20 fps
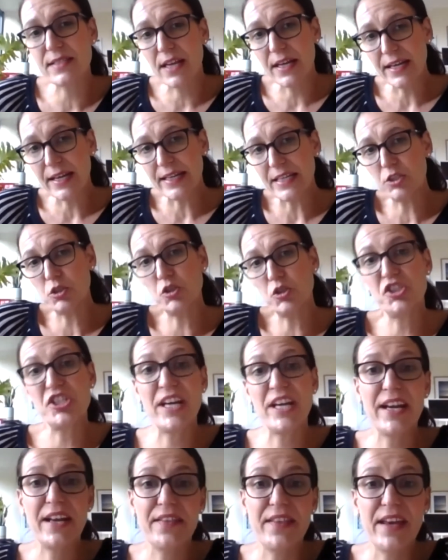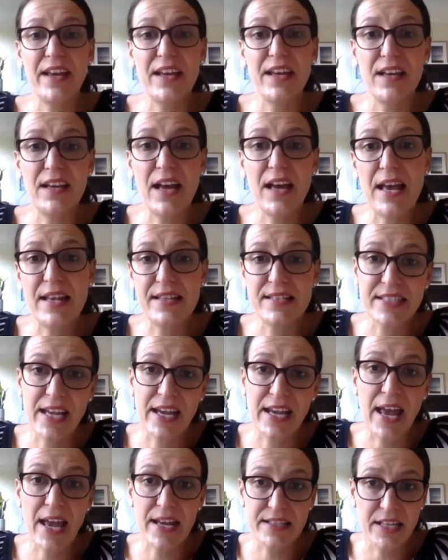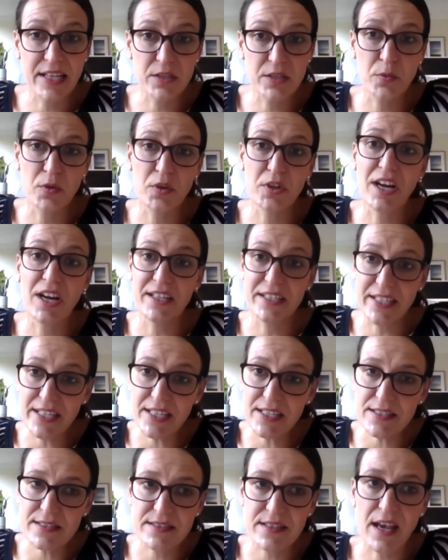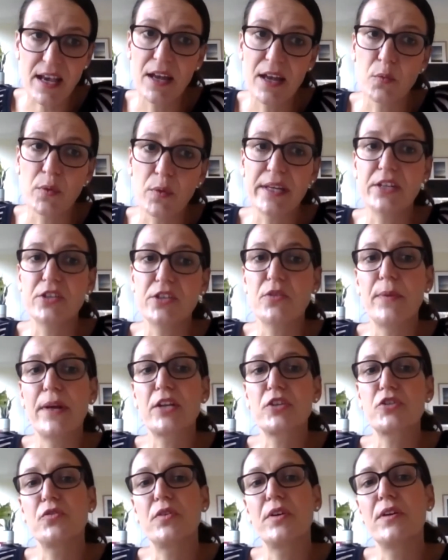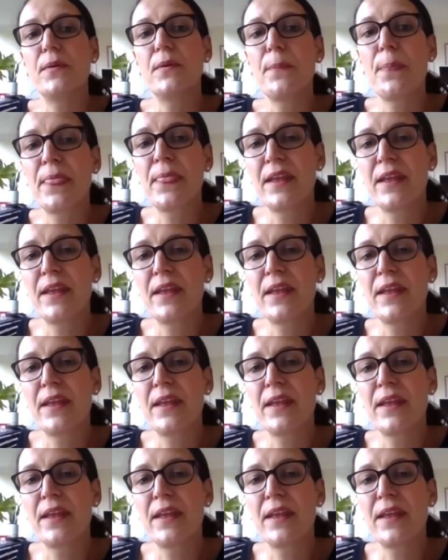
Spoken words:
need to share their SK ad network IDs, and we need to make sure